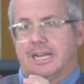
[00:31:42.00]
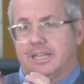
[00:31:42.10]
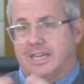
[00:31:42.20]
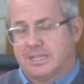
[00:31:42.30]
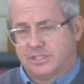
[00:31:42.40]

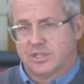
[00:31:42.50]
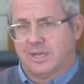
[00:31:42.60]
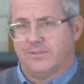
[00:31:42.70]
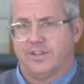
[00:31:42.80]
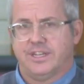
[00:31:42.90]
The other
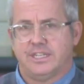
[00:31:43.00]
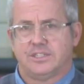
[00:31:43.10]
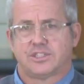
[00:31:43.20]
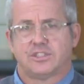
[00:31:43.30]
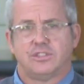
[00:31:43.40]
side of it
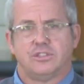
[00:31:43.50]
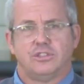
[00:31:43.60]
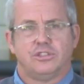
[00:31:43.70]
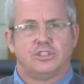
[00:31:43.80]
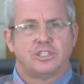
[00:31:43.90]
is
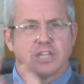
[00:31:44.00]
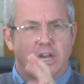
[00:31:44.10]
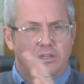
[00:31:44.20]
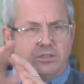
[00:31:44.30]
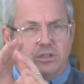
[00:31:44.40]

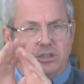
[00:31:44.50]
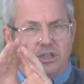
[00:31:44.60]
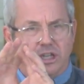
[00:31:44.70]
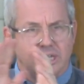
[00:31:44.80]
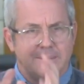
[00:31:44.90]
don't
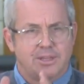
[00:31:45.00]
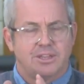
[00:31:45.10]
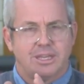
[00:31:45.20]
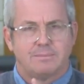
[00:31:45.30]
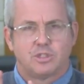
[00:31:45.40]

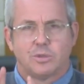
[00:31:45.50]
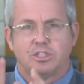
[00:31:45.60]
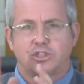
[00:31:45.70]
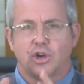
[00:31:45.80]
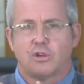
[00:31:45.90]
limit them to a
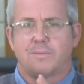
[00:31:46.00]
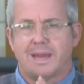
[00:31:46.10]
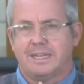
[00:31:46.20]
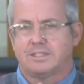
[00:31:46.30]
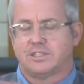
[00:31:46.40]

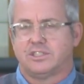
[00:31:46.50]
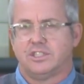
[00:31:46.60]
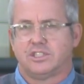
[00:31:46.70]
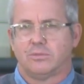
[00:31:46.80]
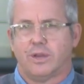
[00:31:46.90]
dogmatic
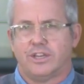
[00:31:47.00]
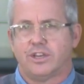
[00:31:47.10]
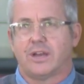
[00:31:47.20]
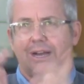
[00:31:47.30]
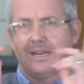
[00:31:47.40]
decision where
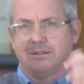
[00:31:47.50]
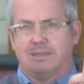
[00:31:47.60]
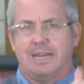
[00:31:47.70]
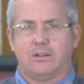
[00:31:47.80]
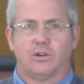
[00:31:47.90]
you go, ah,
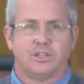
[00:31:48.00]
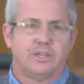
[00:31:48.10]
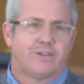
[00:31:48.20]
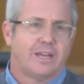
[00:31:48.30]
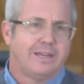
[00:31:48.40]
now God,
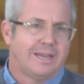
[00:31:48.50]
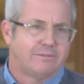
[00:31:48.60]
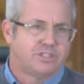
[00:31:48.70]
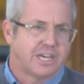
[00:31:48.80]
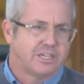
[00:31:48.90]
you've only
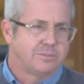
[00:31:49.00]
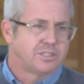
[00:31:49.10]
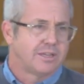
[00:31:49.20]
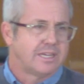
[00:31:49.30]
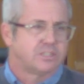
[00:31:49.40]
loved Jacob,
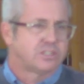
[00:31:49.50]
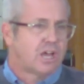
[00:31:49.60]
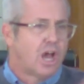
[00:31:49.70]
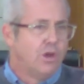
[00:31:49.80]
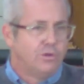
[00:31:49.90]
so that's
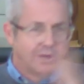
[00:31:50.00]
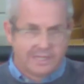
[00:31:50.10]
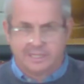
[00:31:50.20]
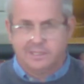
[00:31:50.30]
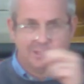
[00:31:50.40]

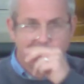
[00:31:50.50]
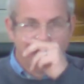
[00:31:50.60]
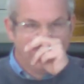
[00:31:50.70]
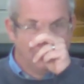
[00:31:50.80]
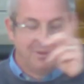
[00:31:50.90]
only
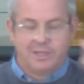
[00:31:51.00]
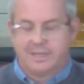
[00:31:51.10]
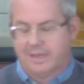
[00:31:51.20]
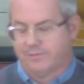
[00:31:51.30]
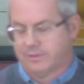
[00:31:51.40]
who'll be
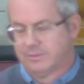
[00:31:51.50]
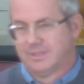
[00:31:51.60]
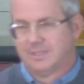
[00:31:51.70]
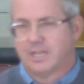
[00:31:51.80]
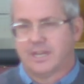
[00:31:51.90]
in heaven.
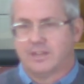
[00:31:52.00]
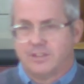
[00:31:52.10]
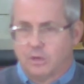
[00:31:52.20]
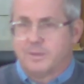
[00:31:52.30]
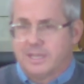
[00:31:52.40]
No, no,
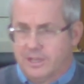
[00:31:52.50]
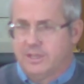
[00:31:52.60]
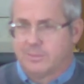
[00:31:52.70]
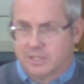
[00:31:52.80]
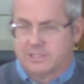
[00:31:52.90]
there'll be
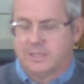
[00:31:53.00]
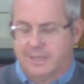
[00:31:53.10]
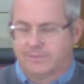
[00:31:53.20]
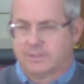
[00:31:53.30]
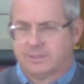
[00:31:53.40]
Edomites in
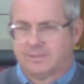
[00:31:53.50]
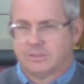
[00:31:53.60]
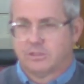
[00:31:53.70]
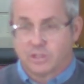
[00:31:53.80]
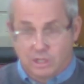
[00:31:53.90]
heaven
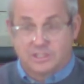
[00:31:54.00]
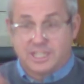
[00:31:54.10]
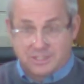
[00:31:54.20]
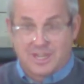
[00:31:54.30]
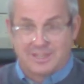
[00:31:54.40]
because God
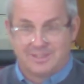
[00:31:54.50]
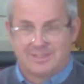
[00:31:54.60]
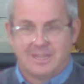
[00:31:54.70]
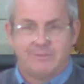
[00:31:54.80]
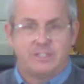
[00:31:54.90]
says that.
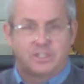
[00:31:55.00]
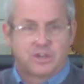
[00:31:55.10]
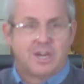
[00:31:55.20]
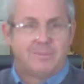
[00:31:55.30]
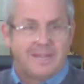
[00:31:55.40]
Every
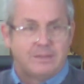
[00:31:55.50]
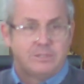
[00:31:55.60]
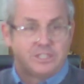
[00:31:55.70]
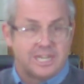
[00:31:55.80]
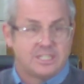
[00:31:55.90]
tribe,
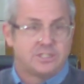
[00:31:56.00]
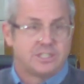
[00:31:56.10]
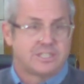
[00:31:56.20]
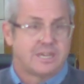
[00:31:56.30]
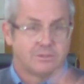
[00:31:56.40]
language, nation,
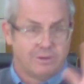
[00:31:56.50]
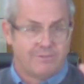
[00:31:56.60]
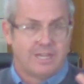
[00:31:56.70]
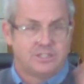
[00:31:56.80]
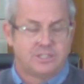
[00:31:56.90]
and tongue.
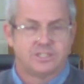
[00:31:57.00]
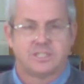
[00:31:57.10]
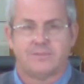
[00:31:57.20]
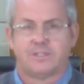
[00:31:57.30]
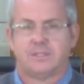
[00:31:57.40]
Revelation
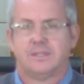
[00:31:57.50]
7.